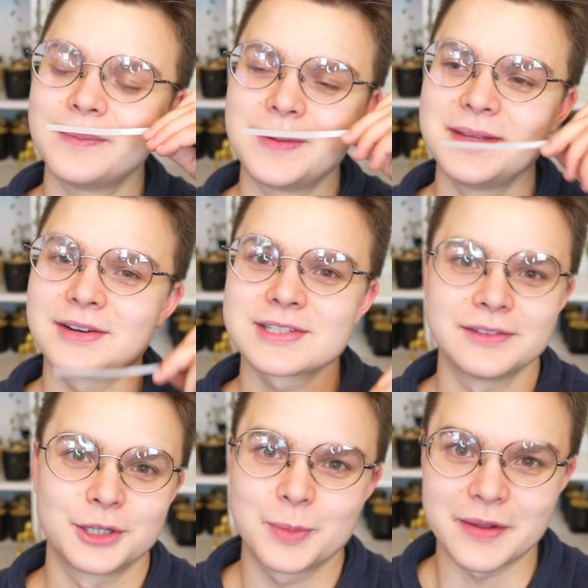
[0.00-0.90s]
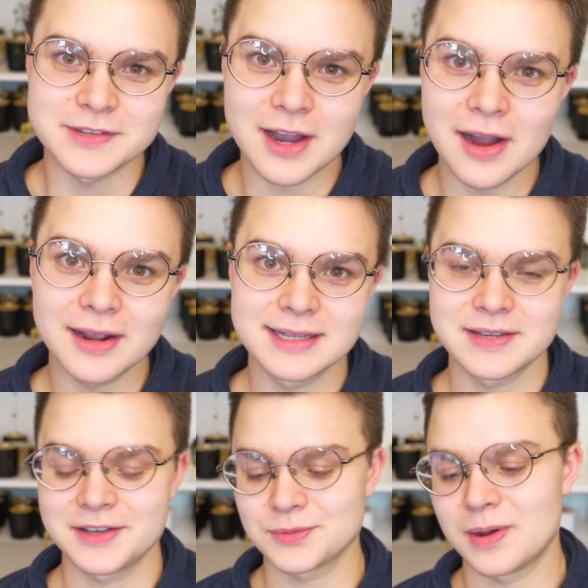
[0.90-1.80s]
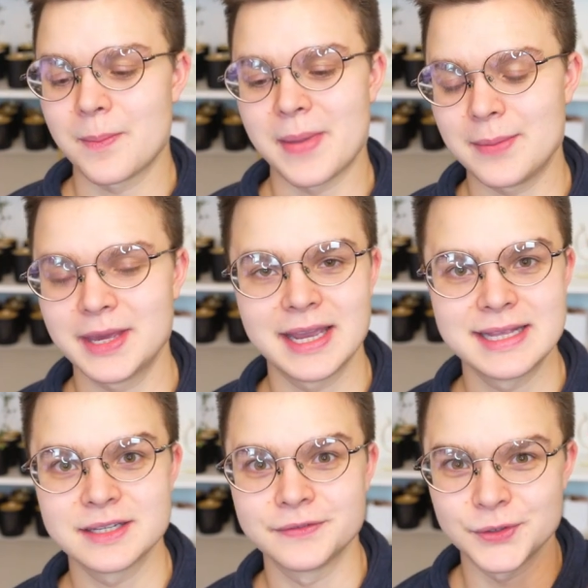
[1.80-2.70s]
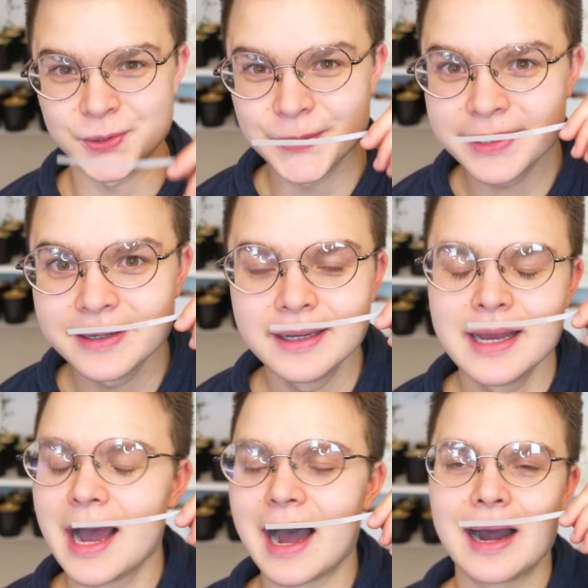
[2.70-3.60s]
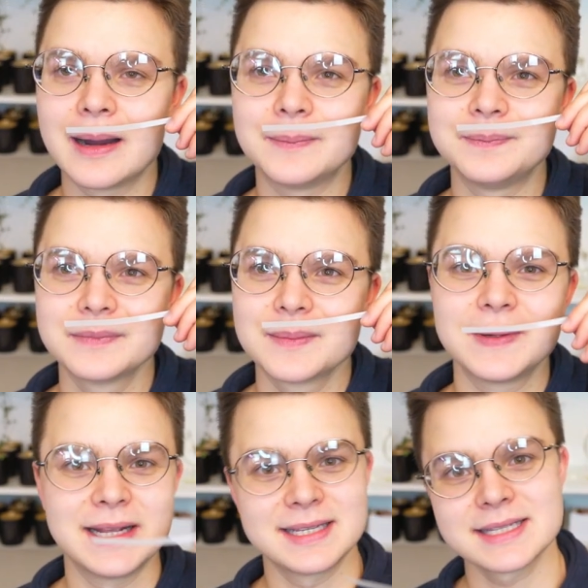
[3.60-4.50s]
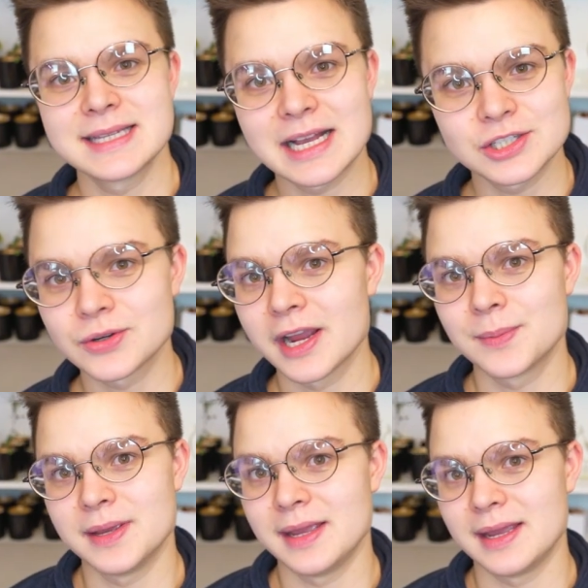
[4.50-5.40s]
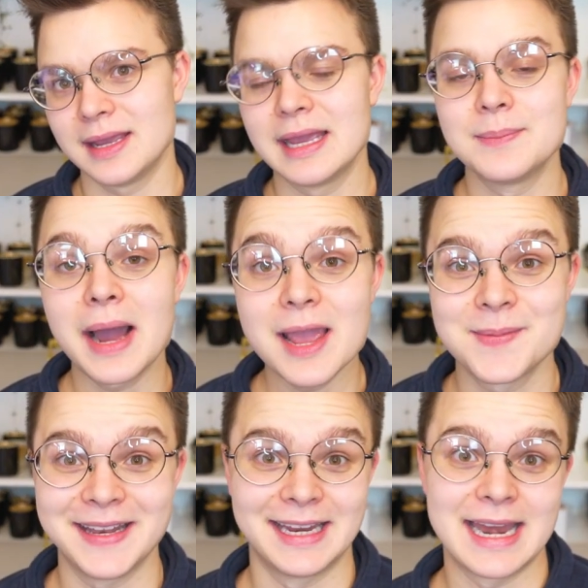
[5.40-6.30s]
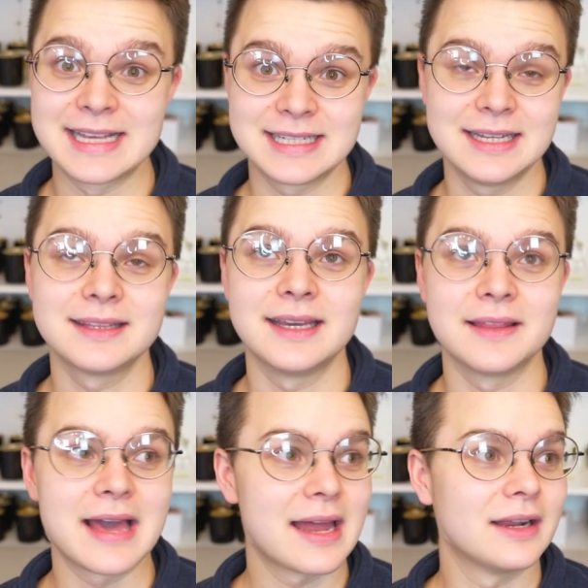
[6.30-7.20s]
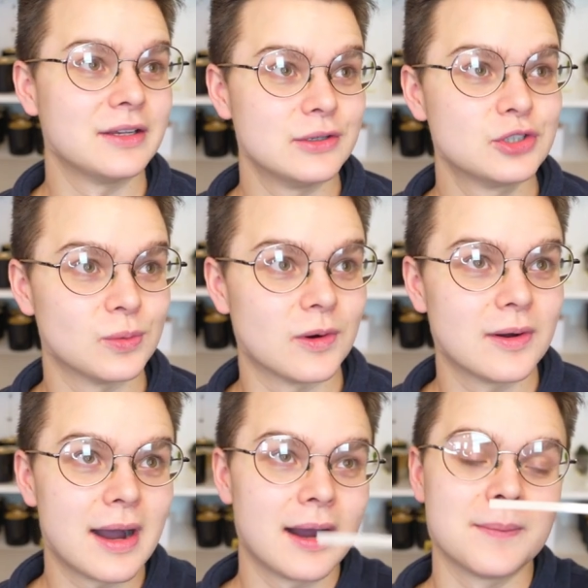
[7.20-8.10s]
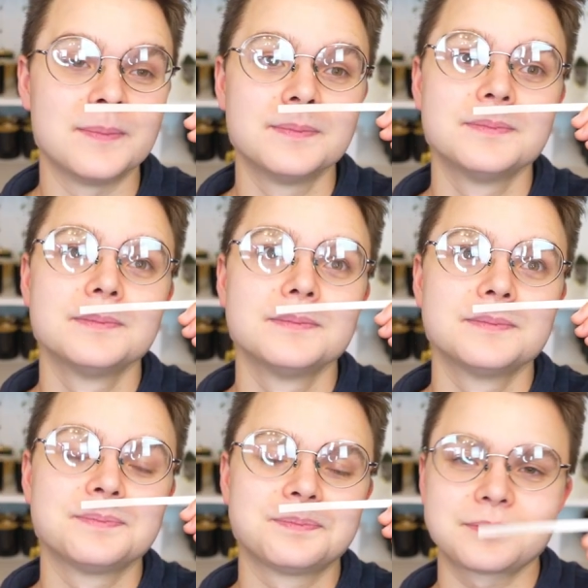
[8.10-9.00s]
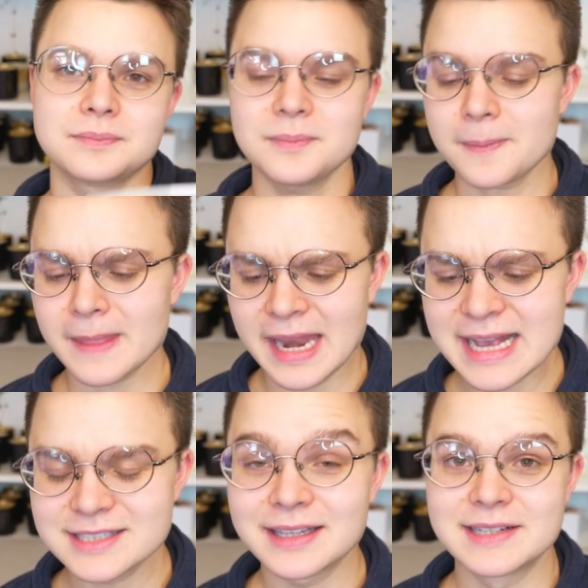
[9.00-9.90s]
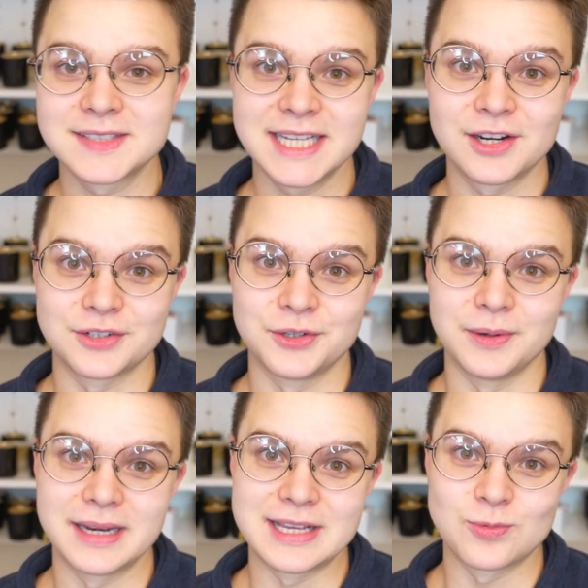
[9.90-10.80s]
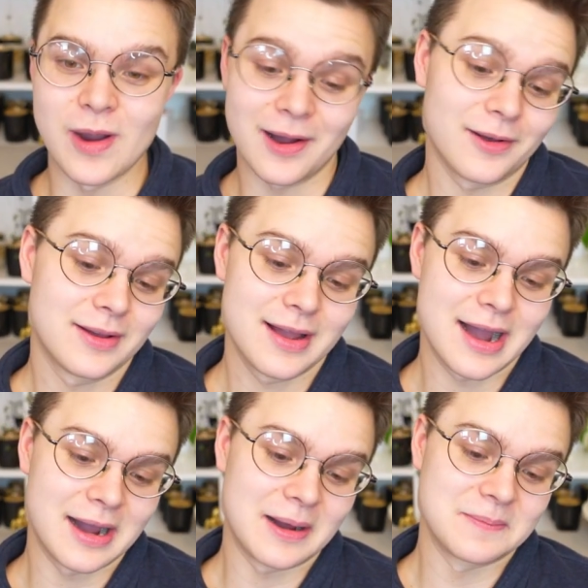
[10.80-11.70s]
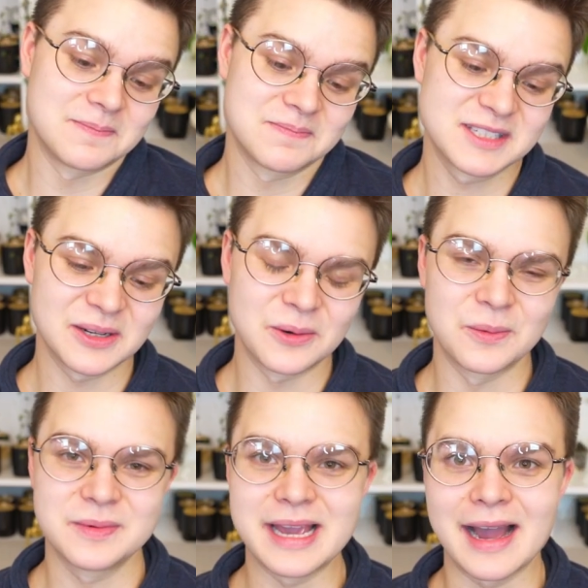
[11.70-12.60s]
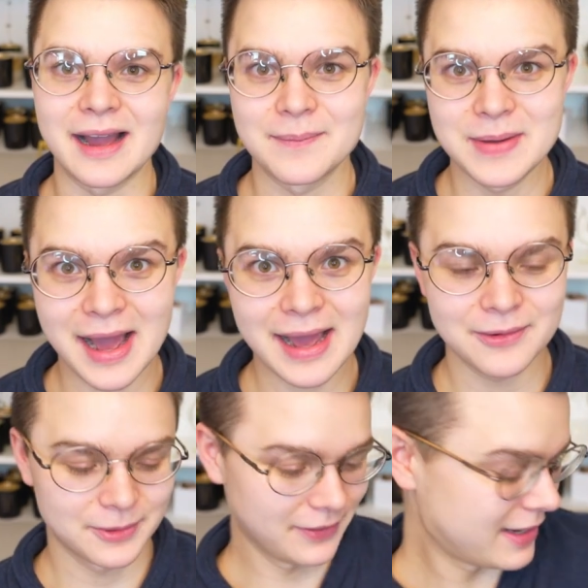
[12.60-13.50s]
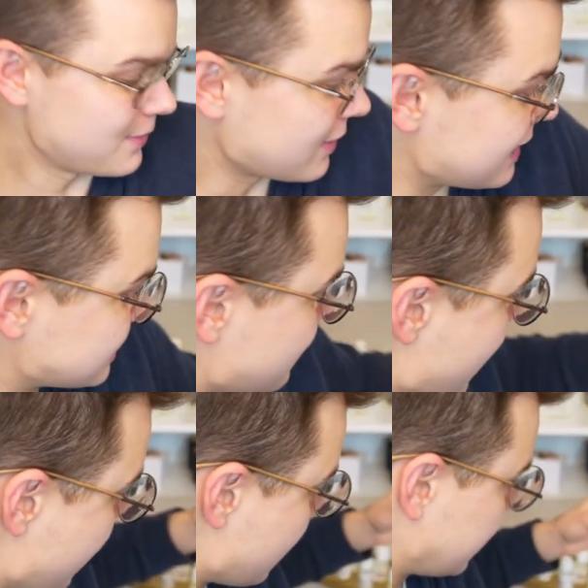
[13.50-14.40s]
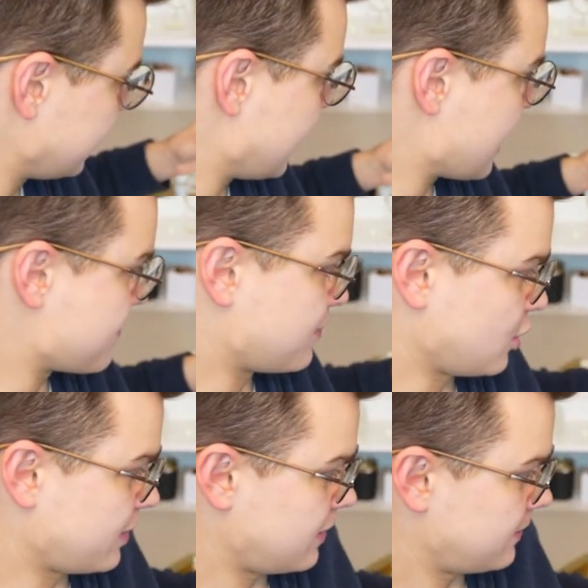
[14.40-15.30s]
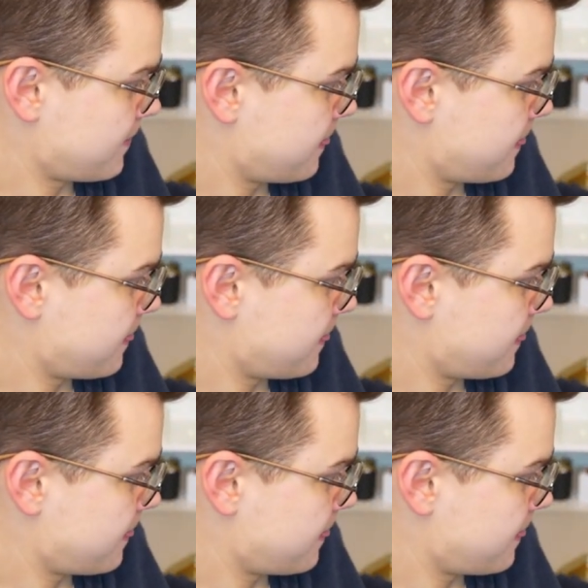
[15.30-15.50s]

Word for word: maybe there's a little bit of tonka to this one, maybe a hint of oud. Um, but it does not strike me, in my opinion, as anything that unusual. Um, it has a lot of cedar to it as well. Um, so yeah, I'm not really impressed by honey and bourbon.